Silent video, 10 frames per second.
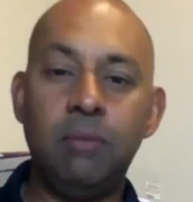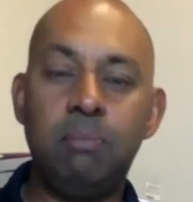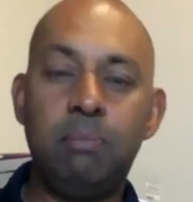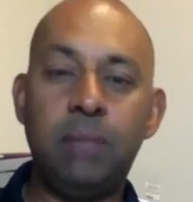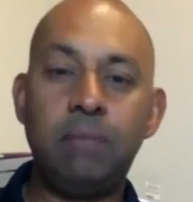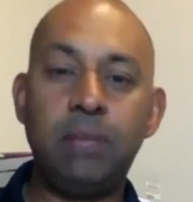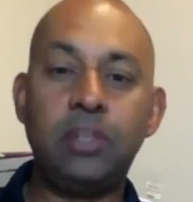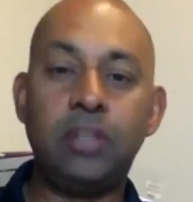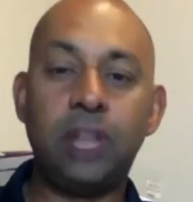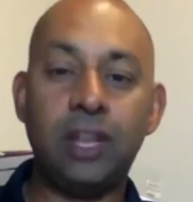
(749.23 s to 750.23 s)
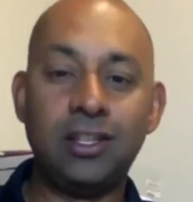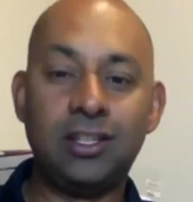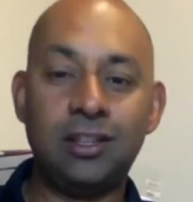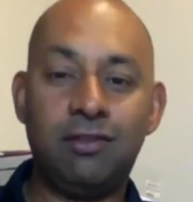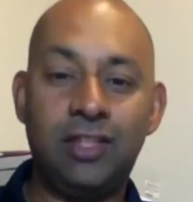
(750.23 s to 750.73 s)
A bit
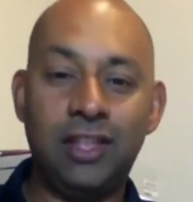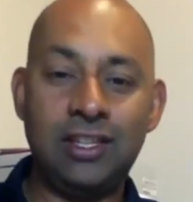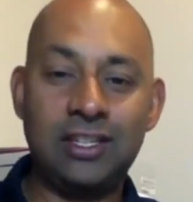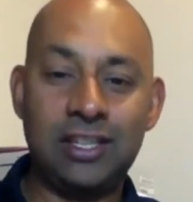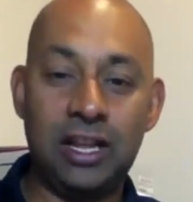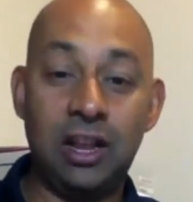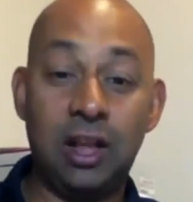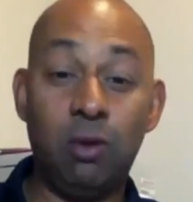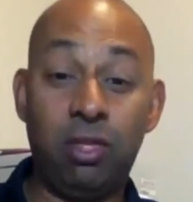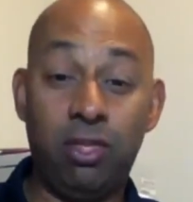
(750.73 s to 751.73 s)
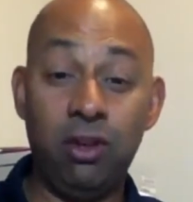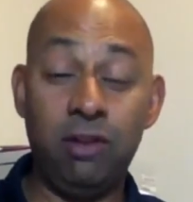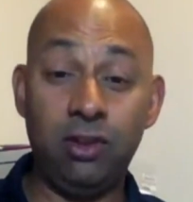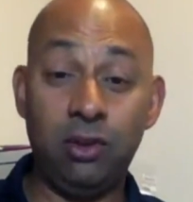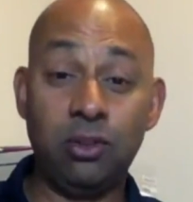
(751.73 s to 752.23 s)
jealous of this lower third
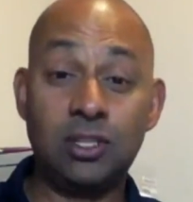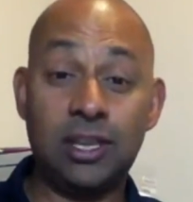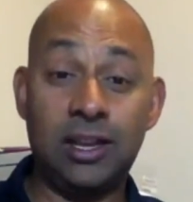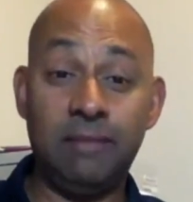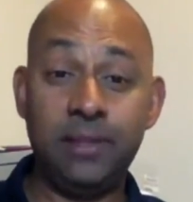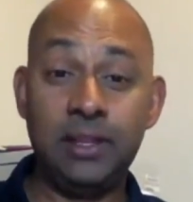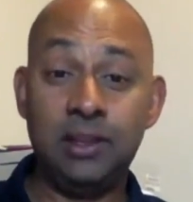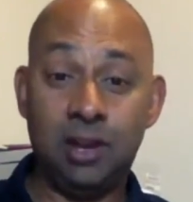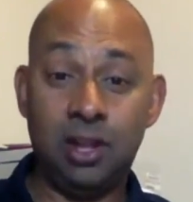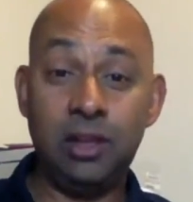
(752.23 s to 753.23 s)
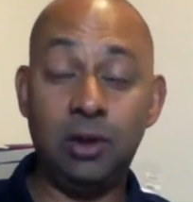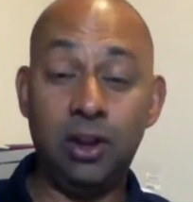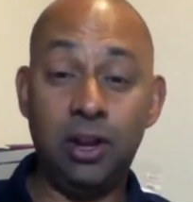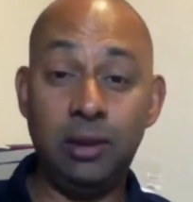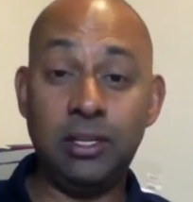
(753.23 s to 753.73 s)
of yours. I
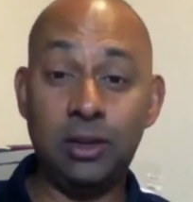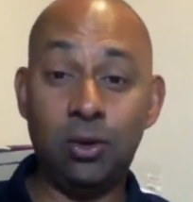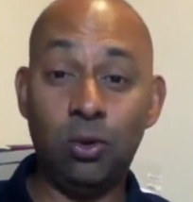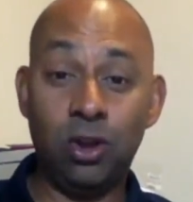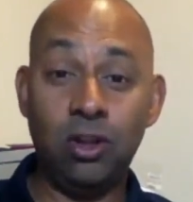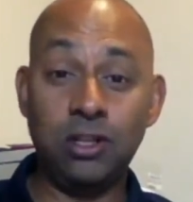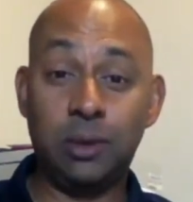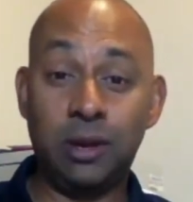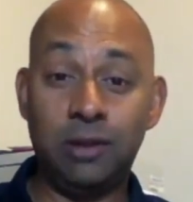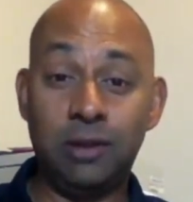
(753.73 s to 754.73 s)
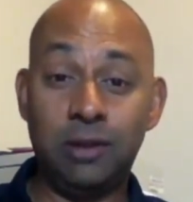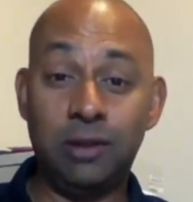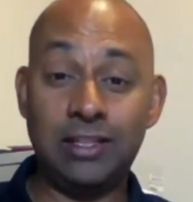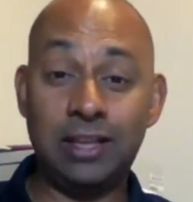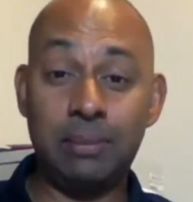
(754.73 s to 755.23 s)
think I need to organise one
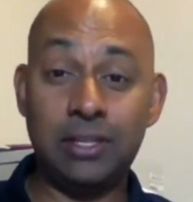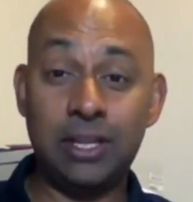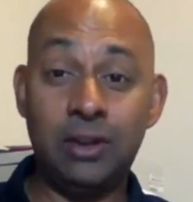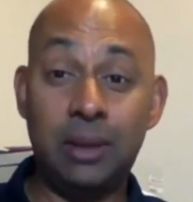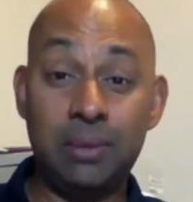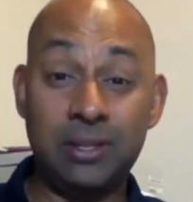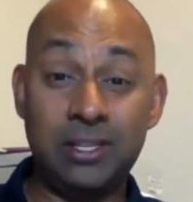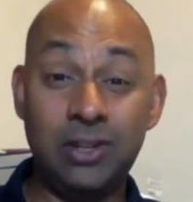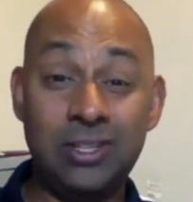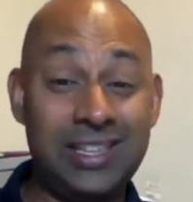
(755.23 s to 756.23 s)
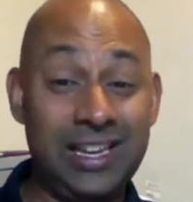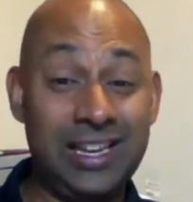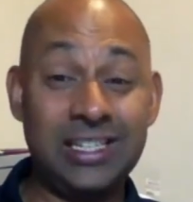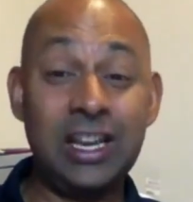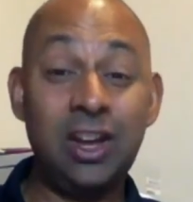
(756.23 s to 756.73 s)
for the next episode. Episode
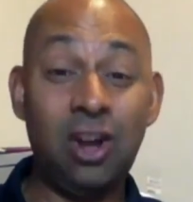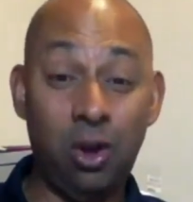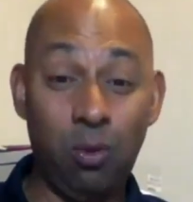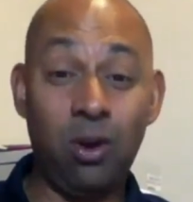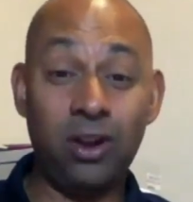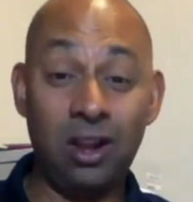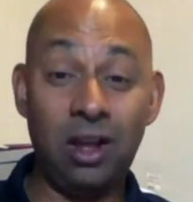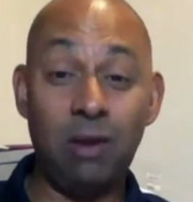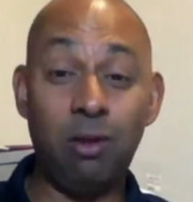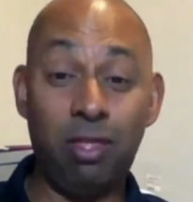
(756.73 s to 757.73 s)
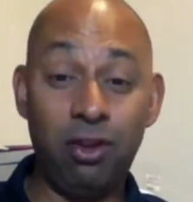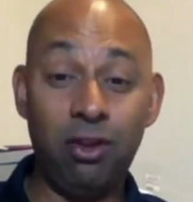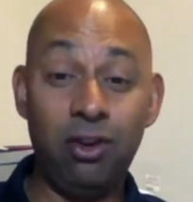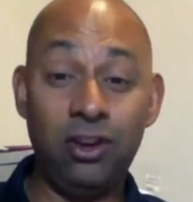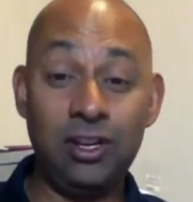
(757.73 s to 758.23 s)
6, I want a lower
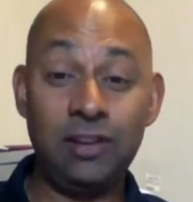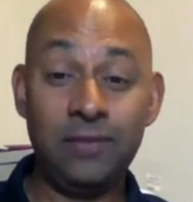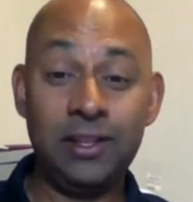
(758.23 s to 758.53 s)
third.